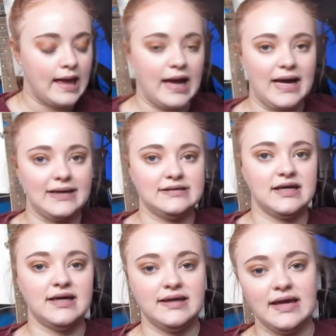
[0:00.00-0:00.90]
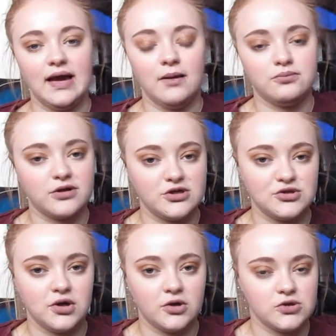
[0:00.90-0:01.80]
And yeah, I'm pretty
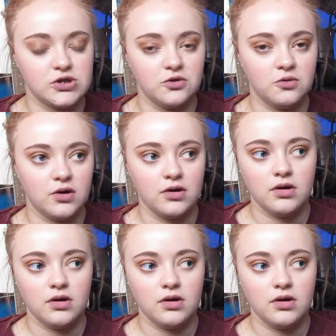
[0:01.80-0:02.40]
sure I'll do